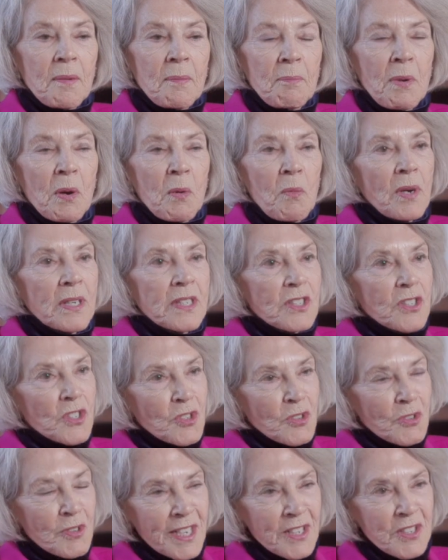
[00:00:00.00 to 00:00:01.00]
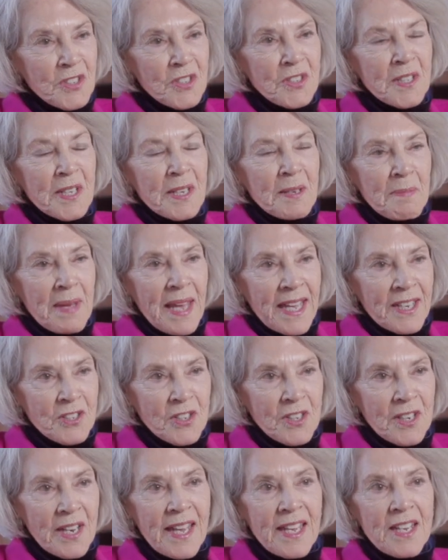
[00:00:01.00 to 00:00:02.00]
But what stretches the
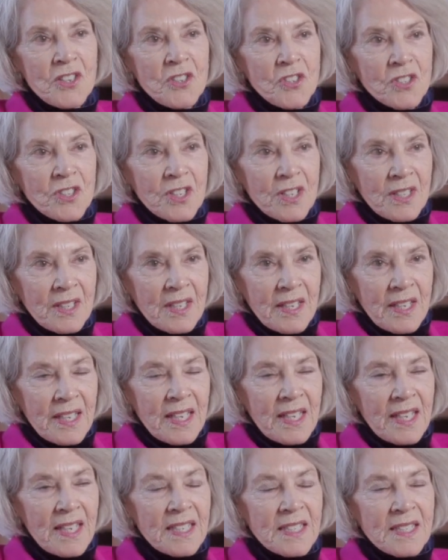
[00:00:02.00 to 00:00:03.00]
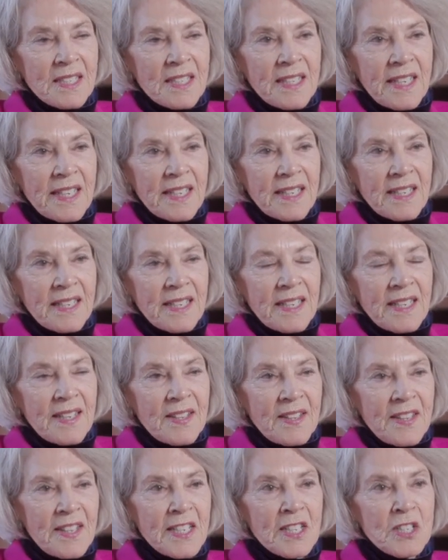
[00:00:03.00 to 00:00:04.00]
imagination is that
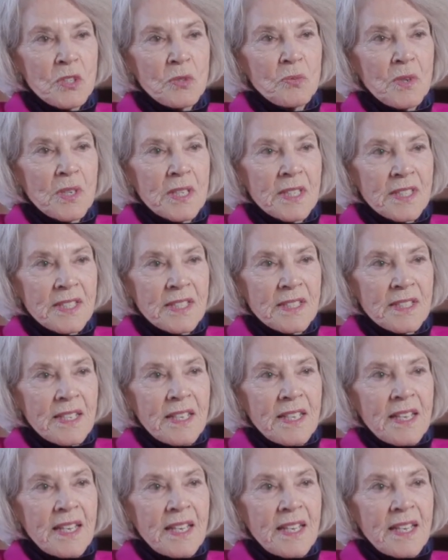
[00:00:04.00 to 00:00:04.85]
this was